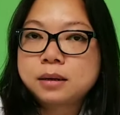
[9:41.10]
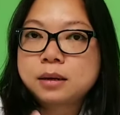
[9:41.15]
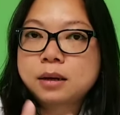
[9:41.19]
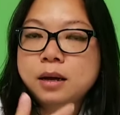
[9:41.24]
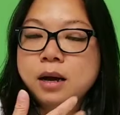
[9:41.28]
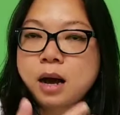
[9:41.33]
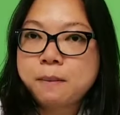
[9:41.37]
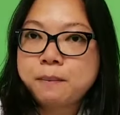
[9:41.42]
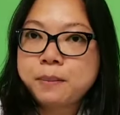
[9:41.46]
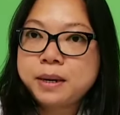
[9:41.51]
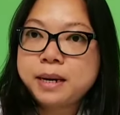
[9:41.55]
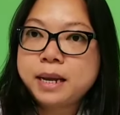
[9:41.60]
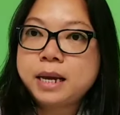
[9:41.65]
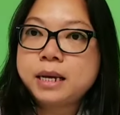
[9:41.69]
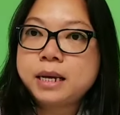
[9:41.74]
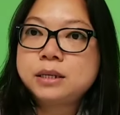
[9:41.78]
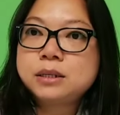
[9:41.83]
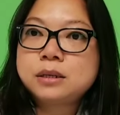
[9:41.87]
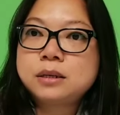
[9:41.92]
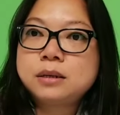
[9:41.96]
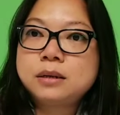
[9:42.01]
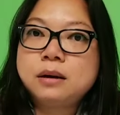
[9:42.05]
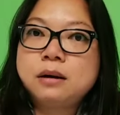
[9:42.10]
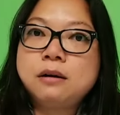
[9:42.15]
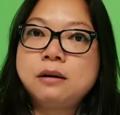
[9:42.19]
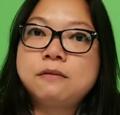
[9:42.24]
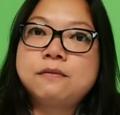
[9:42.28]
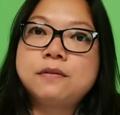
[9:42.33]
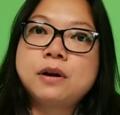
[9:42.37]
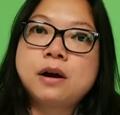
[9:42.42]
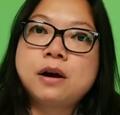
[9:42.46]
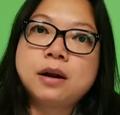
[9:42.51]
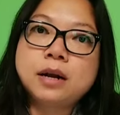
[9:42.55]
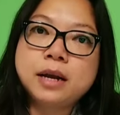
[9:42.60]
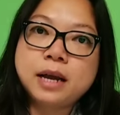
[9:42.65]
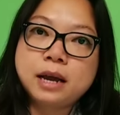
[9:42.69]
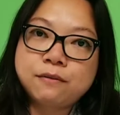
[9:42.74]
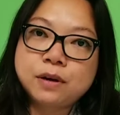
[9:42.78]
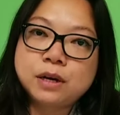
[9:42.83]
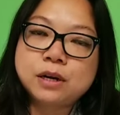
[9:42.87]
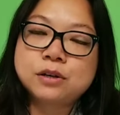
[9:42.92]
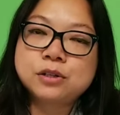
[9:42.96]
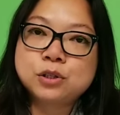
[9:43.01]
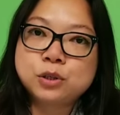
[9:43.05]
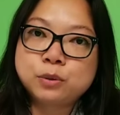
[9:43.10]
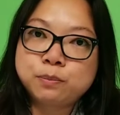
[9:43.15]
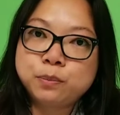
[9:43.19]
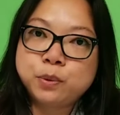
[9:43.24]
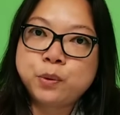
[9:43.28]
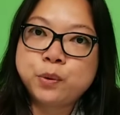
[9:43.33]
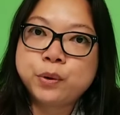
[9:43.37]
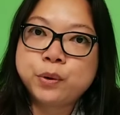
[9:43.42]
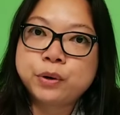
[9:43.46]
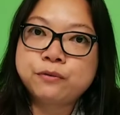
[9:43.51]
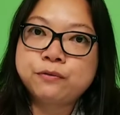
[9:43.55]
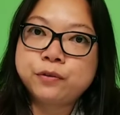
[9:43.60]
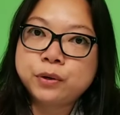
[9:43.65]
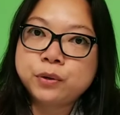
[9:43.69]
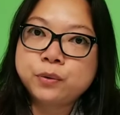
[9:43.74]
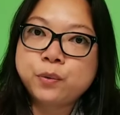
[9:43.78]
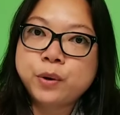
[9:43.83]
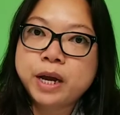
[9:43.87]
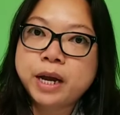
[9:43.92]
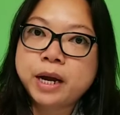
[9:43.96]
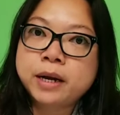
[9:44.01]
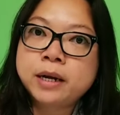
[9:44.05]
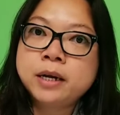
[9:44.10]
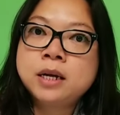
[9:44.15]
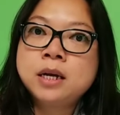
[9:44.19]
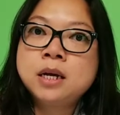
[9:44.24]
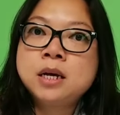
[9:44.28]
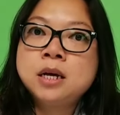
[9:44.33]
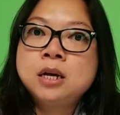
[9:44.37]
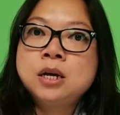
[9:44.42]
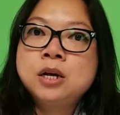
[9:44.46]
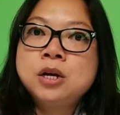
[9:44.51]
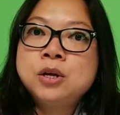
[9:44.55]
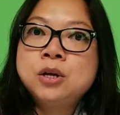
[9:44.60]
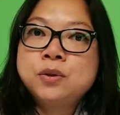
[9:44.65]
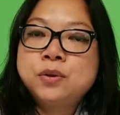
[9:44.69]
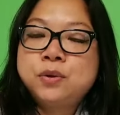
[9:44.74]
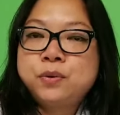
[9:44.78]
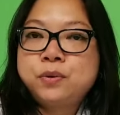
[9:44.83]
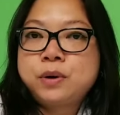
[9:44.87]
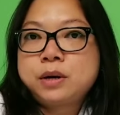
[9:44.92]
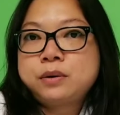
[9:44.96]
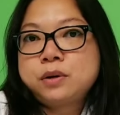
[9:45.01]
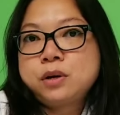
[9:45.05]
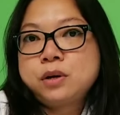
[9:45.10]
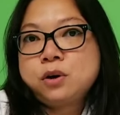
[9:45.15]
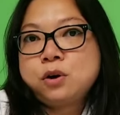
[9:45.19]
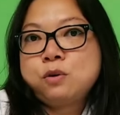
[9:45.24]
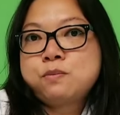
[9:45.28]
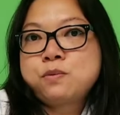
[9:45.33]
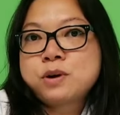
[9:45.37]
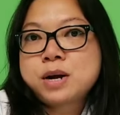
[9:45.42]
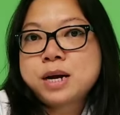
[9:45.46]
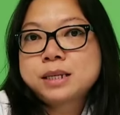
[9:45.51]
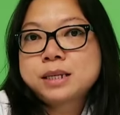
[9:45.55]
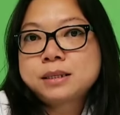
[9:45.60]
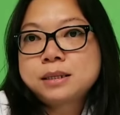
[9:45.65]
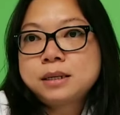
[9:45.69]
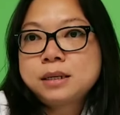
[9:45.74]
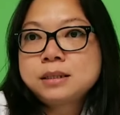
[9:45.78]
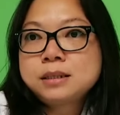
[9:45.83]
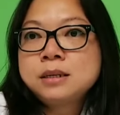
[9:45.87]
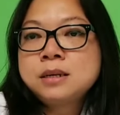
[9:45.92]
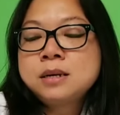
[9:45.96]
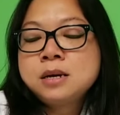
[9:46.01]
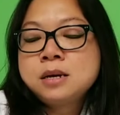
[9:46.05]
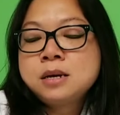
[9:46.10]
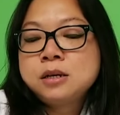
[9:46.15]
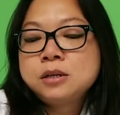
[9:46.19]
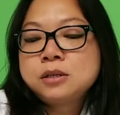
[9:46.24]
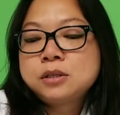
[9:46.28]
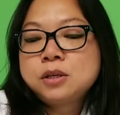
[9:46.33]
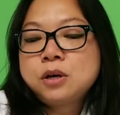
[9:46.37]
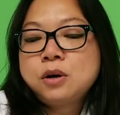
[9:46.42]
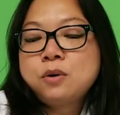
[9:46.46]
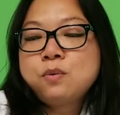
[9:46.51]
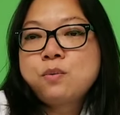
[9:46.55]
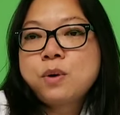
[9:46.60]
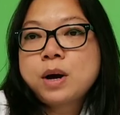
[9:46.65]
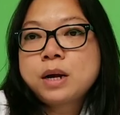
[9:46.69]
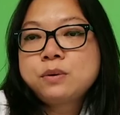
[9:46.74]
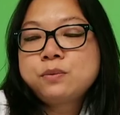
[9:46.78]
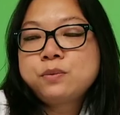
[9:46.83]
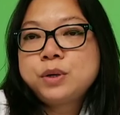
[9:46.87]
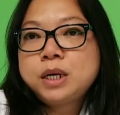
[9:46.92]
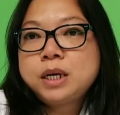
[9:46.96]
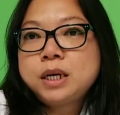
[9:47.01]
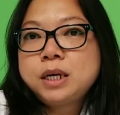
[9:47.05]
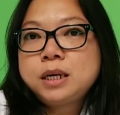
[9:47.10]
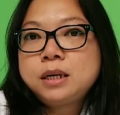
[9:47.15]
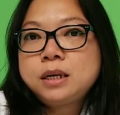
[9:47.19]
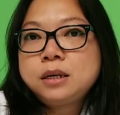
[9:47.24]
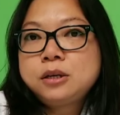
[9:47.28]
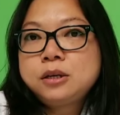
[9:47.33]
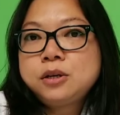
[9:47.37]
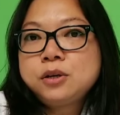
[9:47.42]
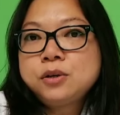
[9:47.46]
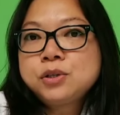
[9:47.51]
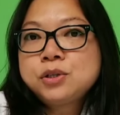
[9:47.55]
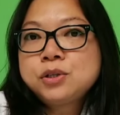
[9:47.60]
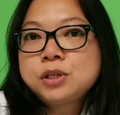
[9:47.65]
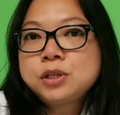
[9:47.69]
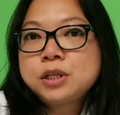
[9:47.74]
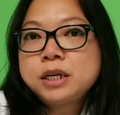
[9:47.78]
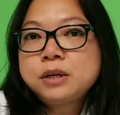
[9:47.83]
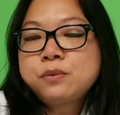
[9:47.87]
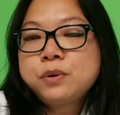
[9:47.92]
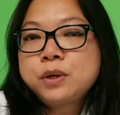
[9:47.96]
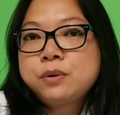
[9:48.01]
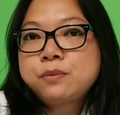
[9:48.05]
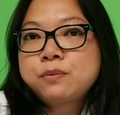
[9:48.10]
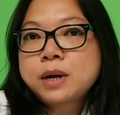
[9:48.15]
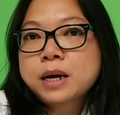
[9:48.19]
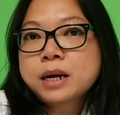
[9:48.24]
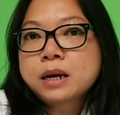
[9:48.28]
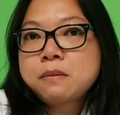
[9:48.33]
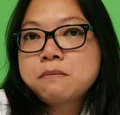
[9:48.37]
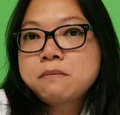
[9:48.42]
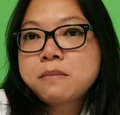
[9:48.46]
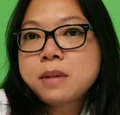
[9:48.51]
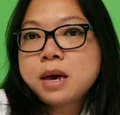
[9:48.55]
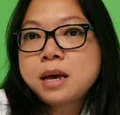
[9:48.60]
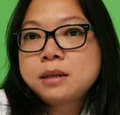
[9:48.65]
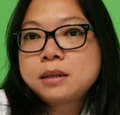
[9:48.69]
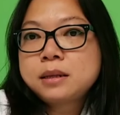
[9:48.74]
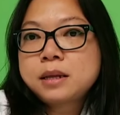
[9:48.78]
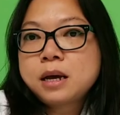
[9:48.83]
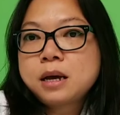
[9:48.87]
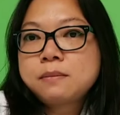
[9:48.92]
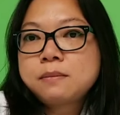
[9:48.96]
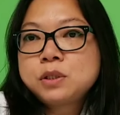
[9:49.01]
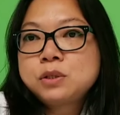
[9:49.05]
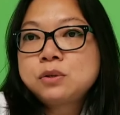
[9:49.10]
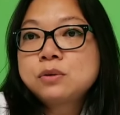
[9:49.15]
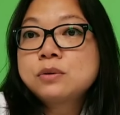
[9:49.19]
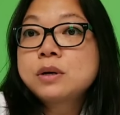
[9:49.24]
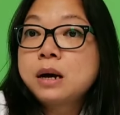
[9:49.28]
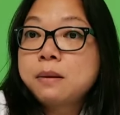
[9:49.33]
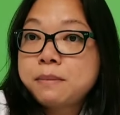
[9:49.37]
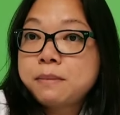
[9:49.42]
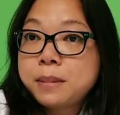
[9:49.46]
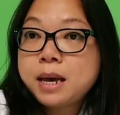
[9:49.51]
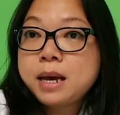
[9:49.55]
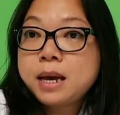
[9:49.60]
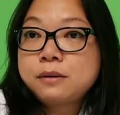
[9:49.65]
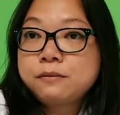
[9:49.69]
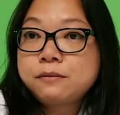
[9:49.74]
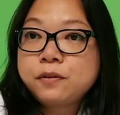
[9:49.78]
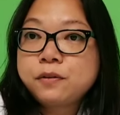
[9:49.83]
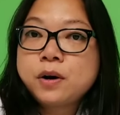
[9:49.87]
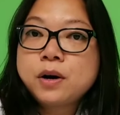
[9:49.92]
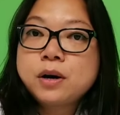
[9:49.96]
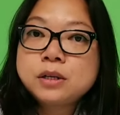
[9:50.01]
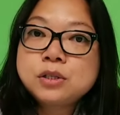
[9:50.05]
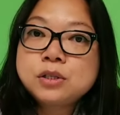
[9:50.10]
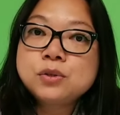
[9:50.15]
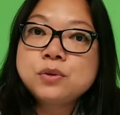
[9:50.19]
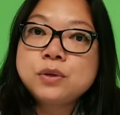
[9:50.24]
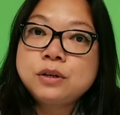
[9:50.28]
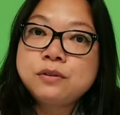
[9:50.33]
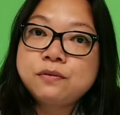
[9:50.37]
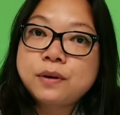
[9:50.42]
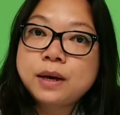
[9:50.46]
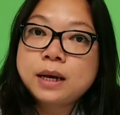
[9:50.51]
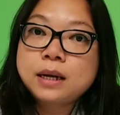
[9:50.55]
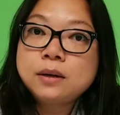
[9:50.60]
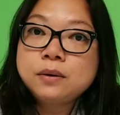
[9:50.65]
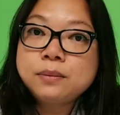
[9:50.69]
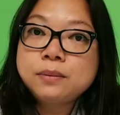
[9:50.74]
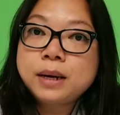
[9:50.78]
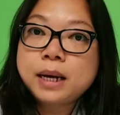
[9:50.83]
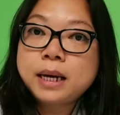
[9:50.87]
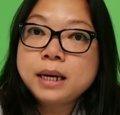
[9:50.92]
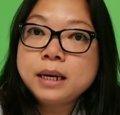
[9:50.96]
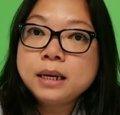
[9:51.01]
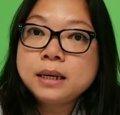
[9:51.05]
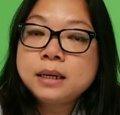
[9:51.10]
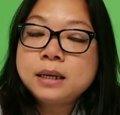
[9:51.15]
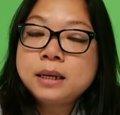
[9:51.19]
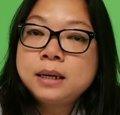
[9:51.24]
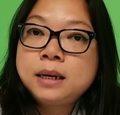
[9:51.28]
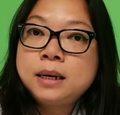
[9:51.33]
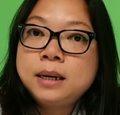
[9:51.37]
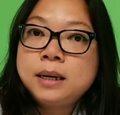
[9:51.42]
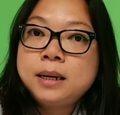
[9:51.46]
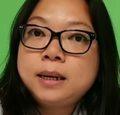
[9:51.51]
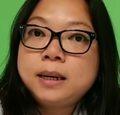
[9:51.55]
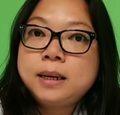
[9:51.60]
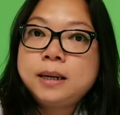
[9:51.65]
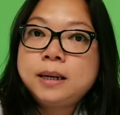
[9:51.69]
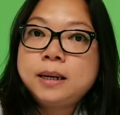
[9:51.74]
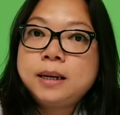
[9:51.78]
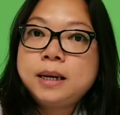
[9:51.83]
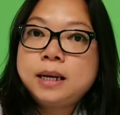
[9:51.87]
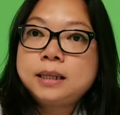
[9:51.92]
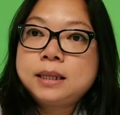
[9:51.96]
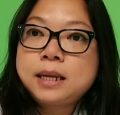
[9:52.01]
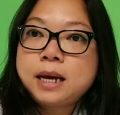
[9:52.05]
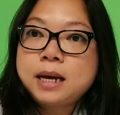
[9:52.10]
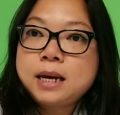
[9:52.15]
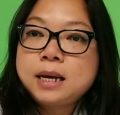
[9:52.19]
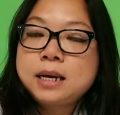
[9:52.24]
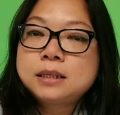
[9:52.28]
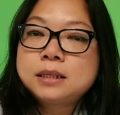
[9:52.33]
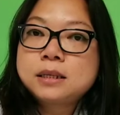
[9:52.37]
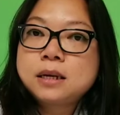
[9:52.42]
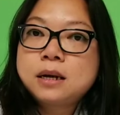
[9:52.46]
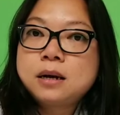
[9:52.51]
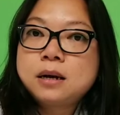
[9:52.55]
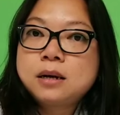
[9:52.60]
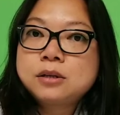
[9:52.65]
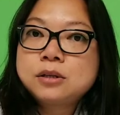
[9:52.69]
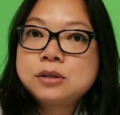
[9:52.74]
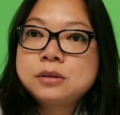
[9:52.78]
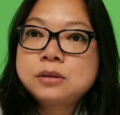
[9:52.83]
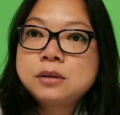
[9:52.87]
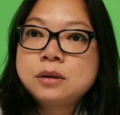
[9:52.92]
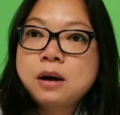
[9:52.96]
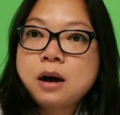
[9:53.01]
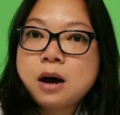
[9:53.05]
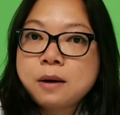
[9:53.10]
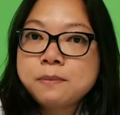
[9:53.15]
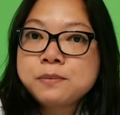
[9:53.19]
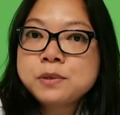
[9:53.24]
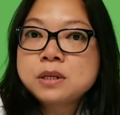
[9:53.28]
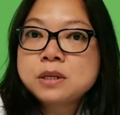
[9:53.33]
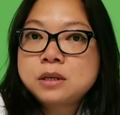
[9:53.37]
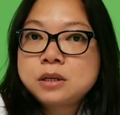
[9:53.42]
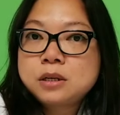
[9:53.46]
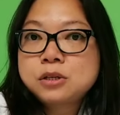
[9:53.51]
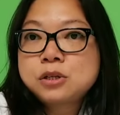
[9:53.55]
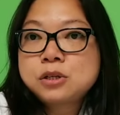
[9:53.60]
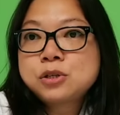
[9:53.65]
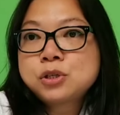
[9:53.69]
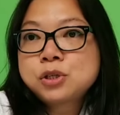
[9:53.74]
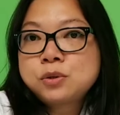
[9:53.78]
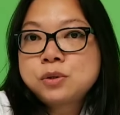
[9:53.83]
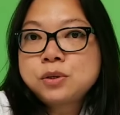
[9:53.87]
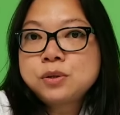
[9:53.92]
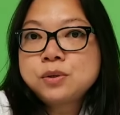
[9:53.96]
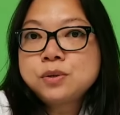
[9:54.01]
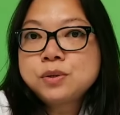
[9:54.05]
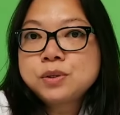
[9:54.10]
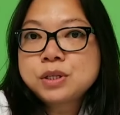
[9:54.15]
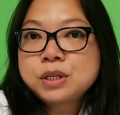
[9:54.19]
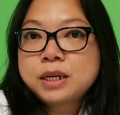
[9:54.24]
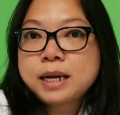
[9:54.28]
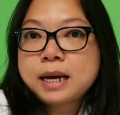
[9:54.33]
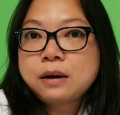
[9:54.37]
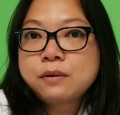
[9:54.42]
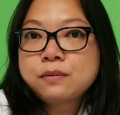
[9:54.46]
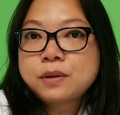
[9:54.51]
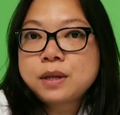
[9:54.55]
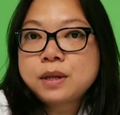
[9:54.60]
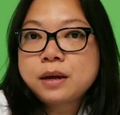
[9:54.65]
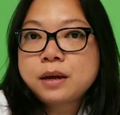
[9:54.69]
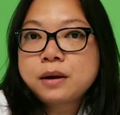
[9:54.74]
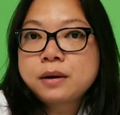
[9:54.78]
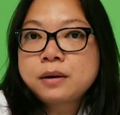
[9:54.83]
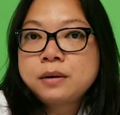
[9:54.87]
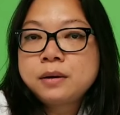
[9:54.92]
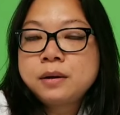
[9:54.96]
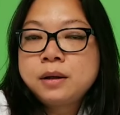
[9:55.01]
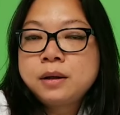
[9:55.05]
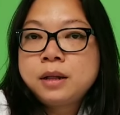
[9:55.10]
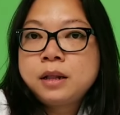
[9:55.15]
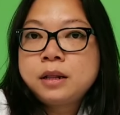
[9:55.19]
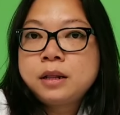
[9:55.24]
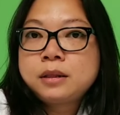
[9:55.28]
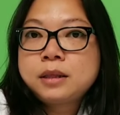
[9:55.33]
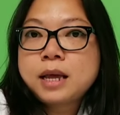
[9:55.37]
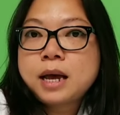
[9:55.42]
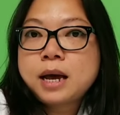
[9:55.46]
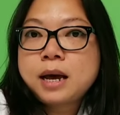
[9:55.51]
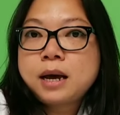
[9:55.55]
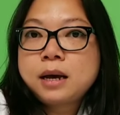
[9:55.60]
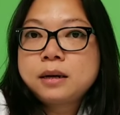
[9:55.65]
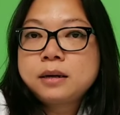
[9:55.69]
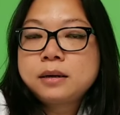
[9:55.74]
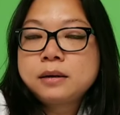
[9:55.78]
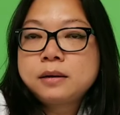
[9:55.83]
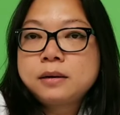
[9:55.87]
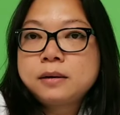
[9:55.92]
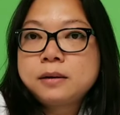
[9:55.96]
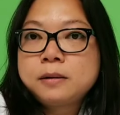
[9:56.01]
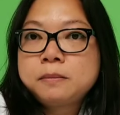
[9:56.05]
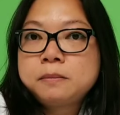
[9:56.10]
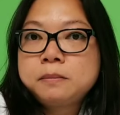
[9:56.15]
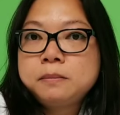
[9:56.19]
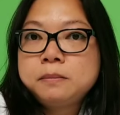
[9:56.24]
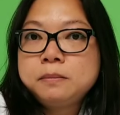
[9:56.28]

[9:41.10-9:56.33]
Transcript: combination of not having a support footwear throughout the whole process so what we usually, we recommend them to come in for us to evaluate, uh, and that is an option and solution out there that um,